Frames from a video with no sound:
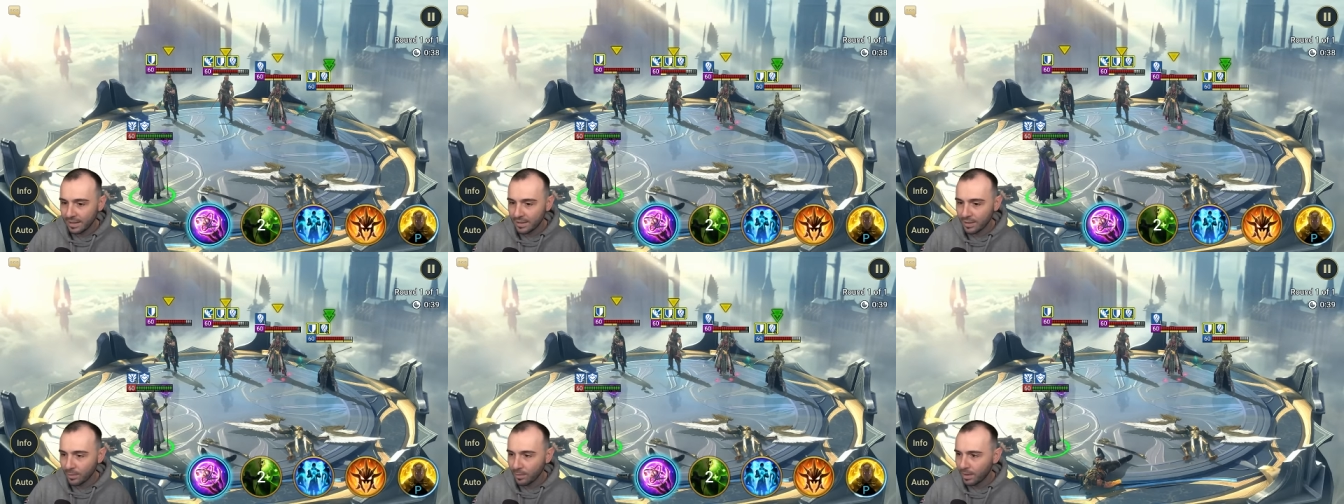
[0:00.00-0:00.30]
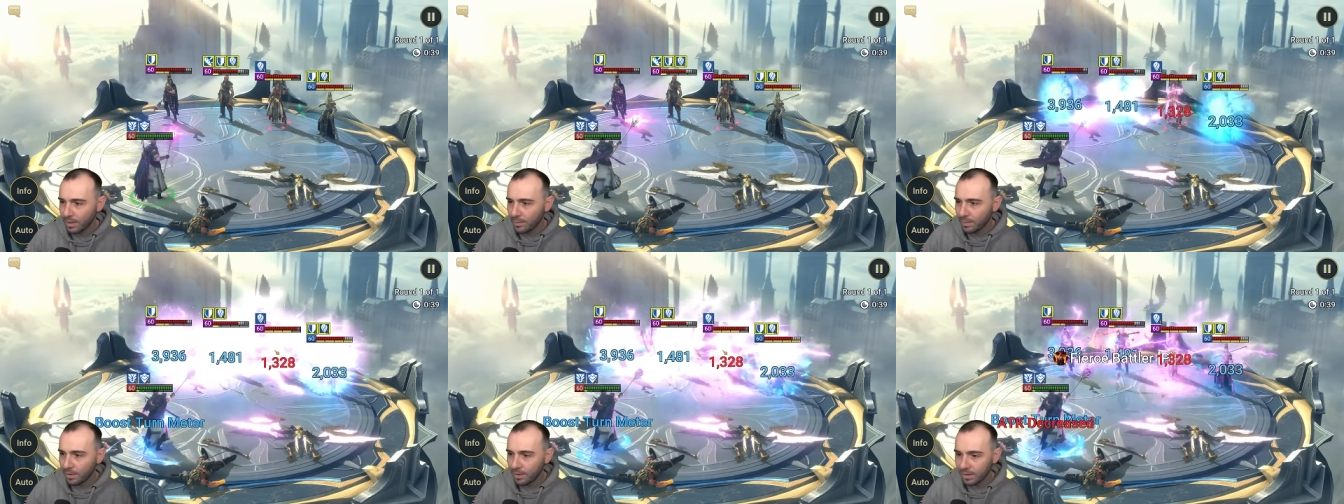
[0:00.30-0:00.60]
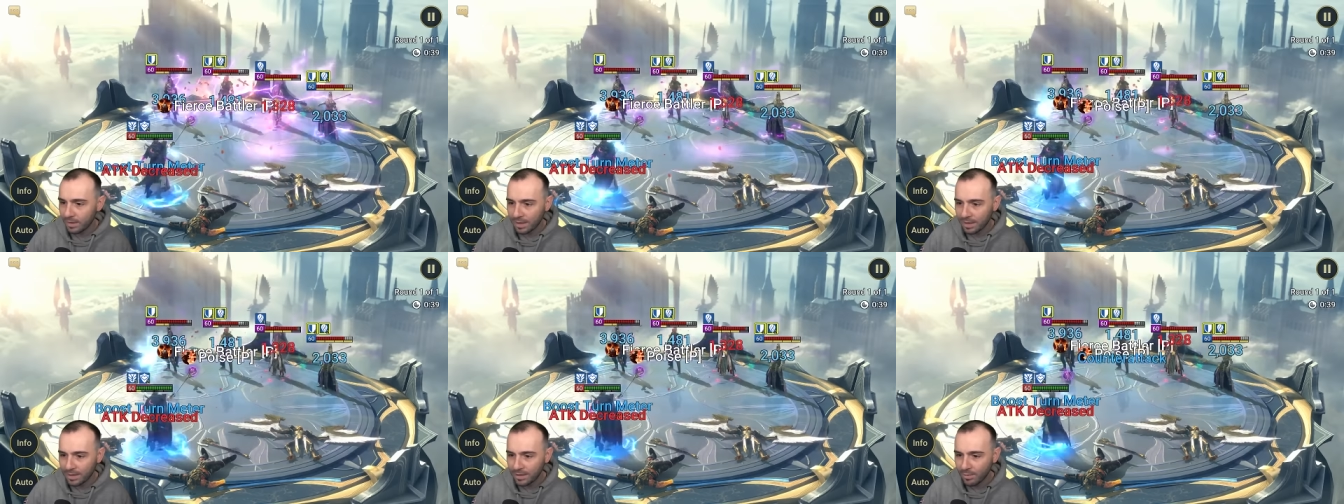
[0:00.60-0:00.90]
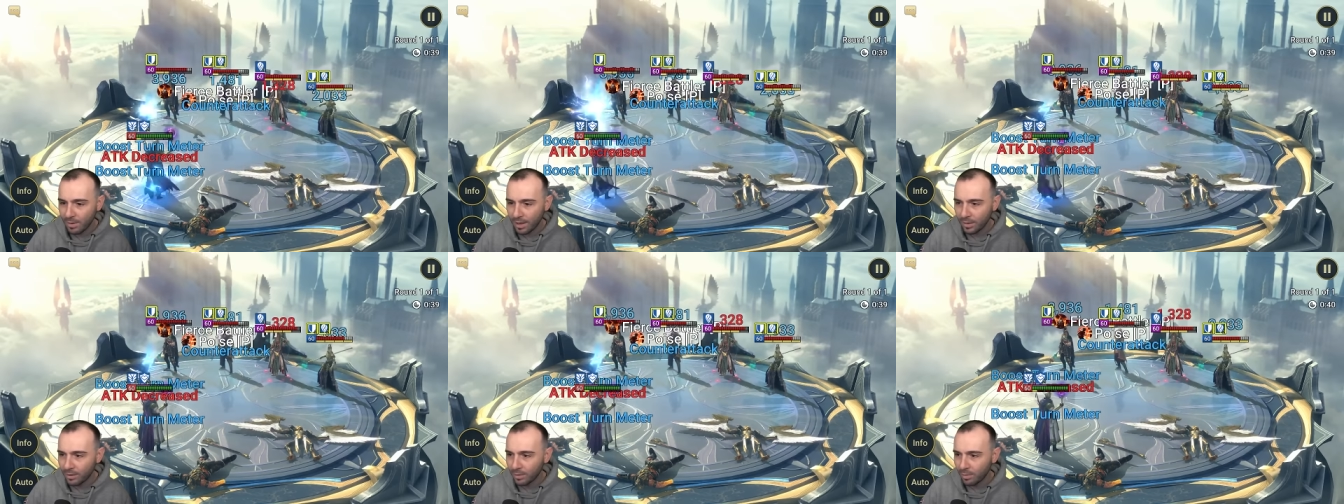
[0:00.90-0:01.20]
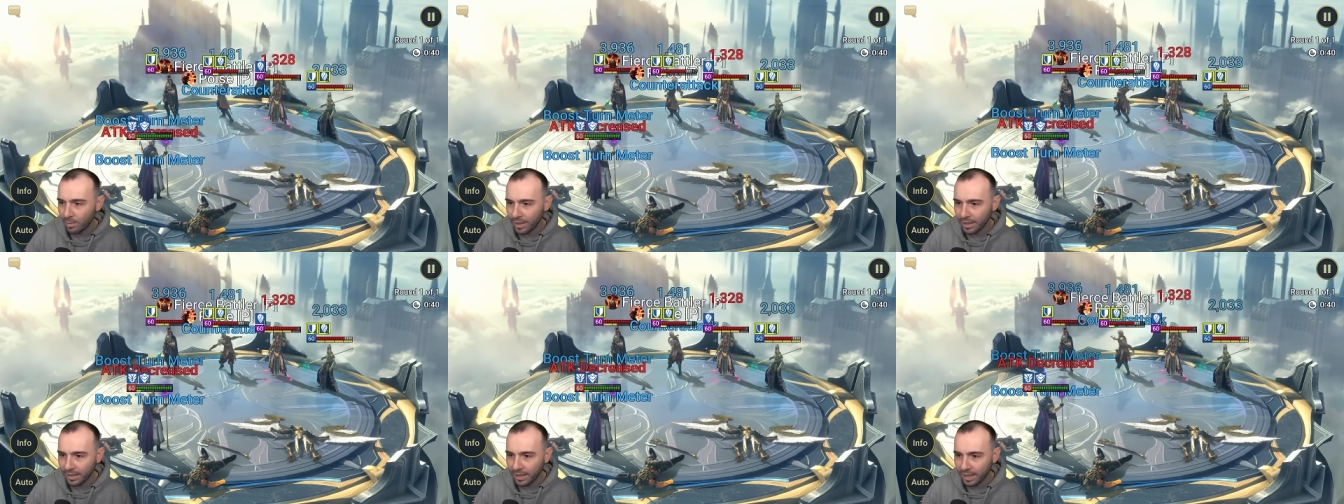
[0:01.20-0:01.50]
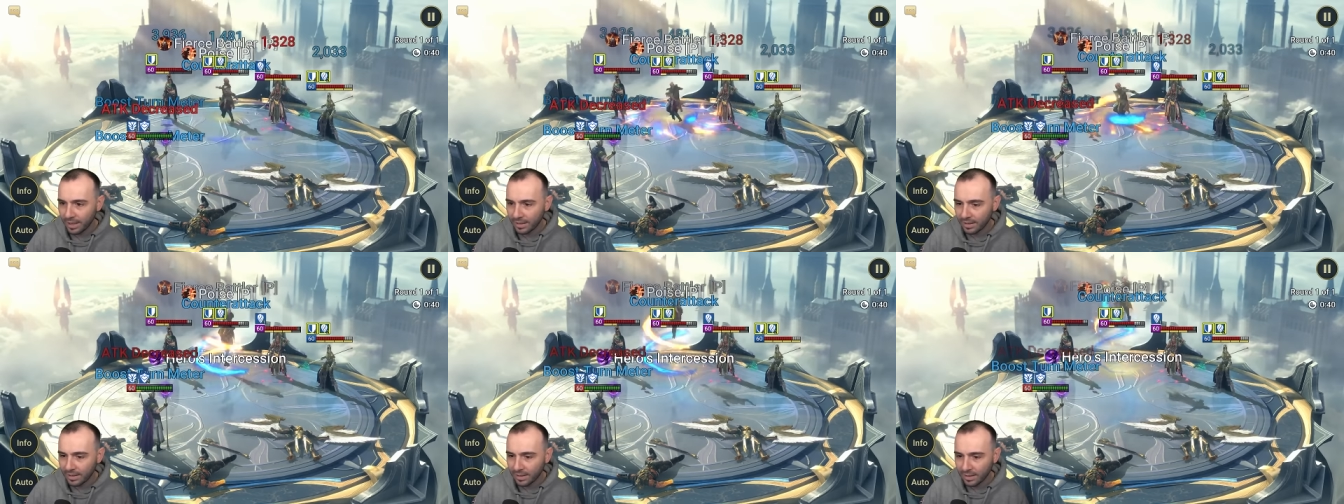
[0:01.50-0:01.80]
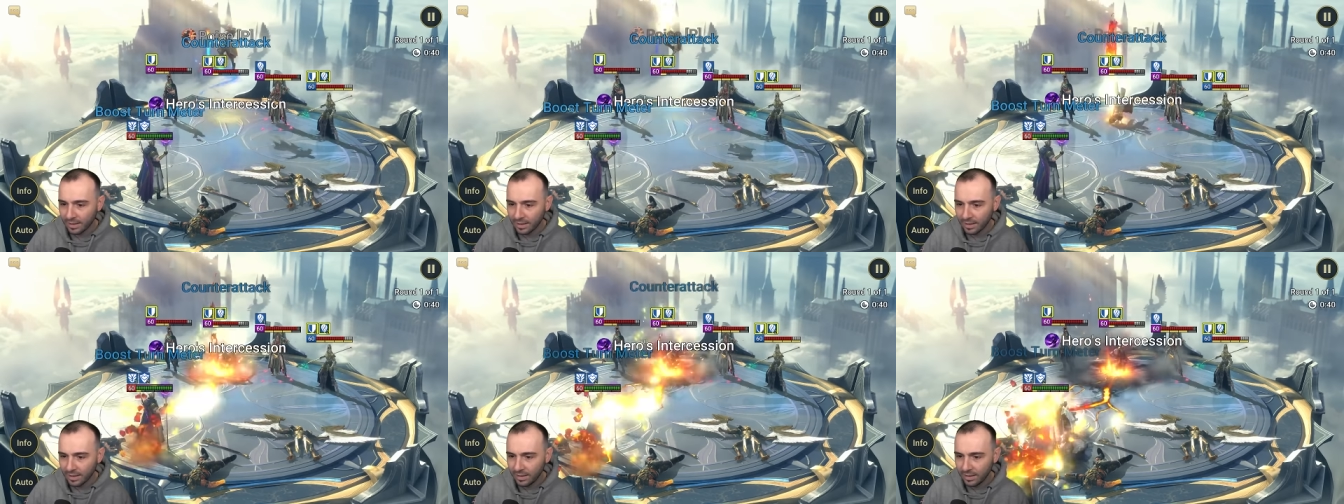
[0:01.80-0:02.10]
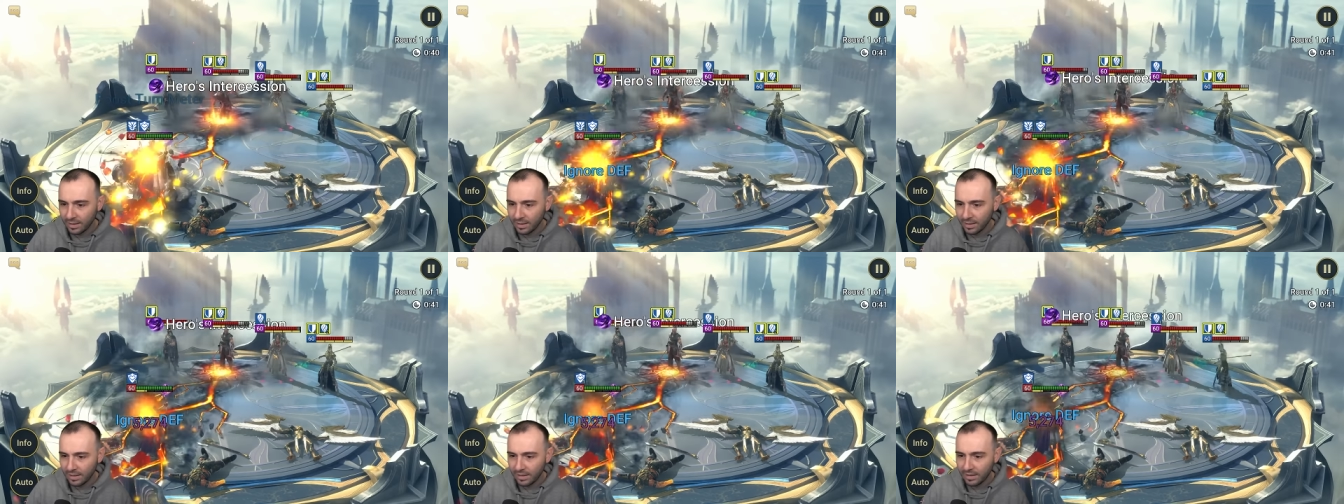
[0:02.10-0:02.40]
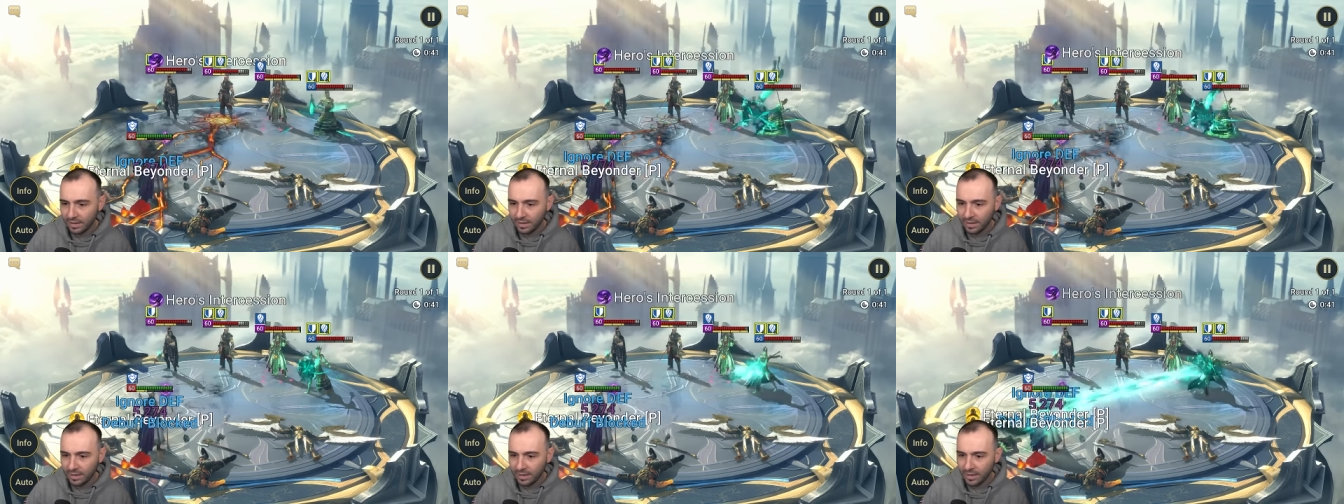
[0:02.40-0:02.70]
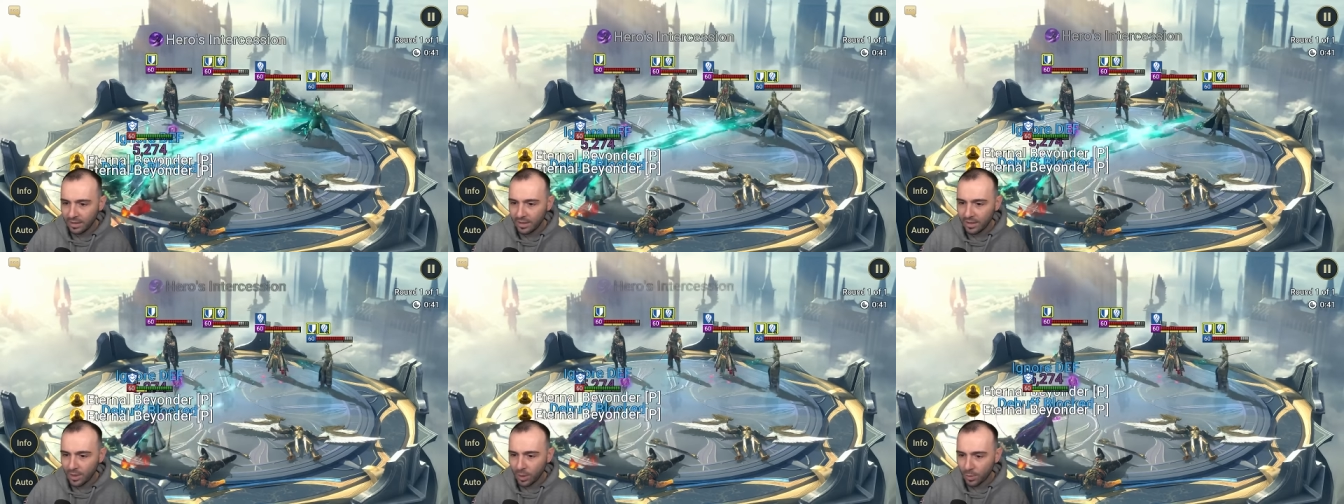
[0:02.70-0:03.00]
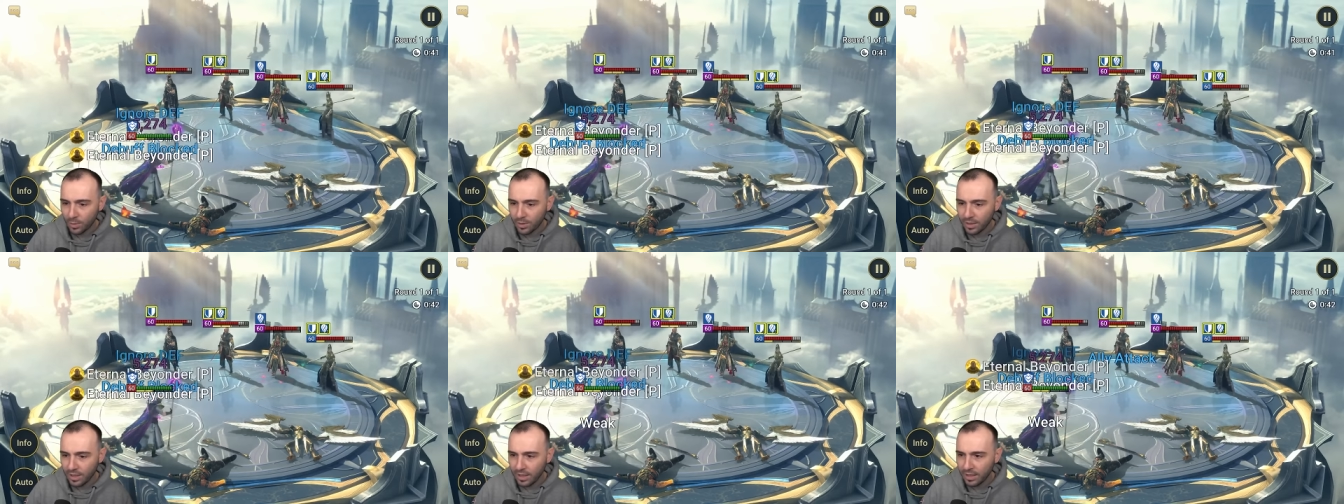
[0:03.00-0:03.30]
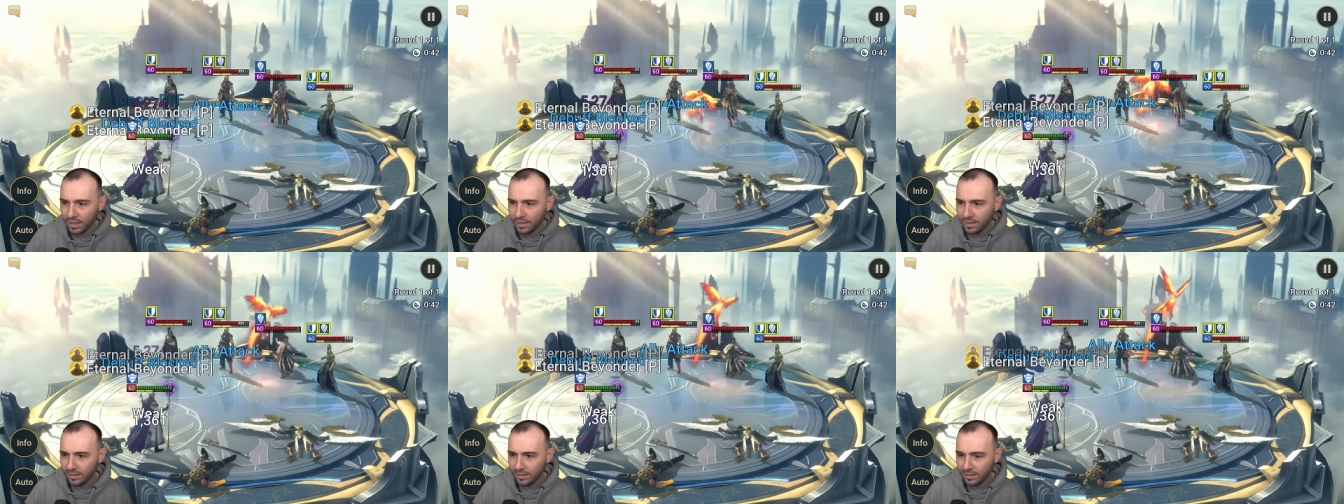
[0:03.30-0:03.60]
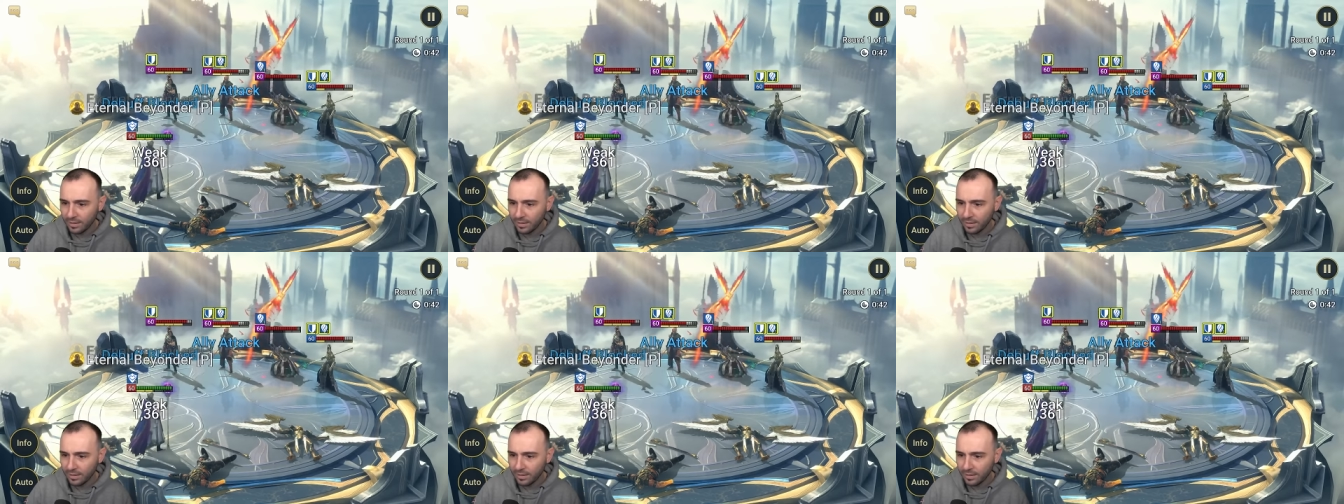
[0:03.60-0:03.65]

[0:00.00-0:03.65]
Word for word: So what I'm going to... Let's try to break that uh, stone skin.